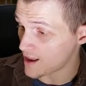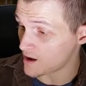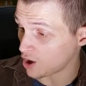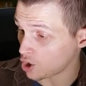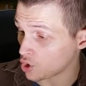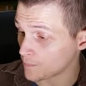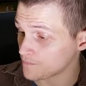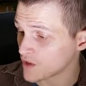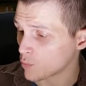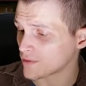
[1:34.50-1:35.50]
home
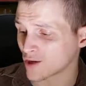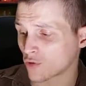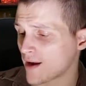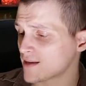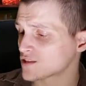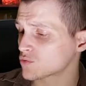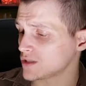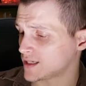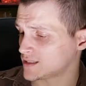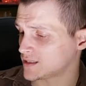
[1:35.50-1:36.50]
with the greatest
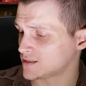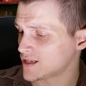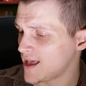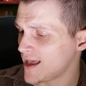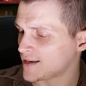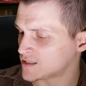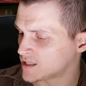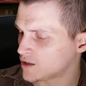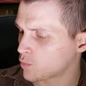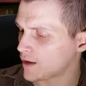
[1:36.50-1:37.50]
reluctance, and
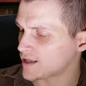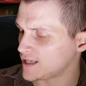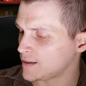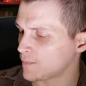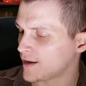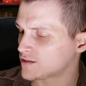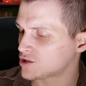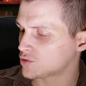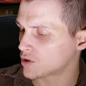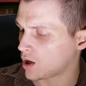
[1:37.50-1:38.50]
did what he might
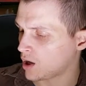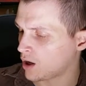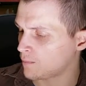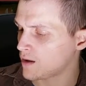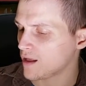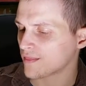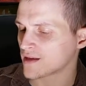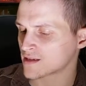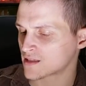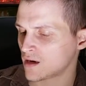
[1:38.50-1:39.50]
to calm the
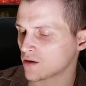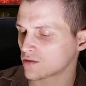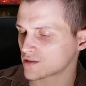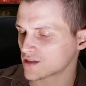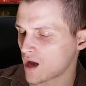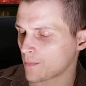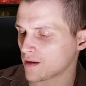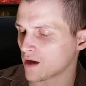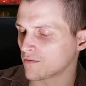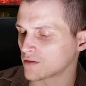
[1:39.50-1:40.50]
hysterical
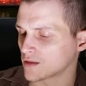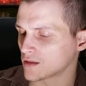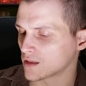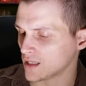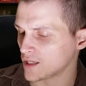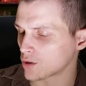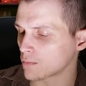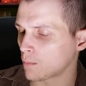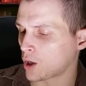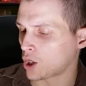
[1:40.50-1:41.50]
sobbing of little
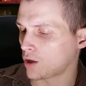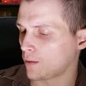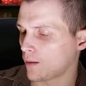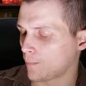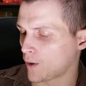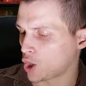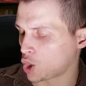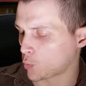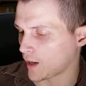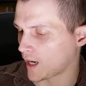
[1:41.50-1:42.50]

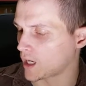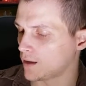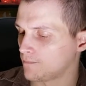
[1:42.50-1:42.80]
Merwin.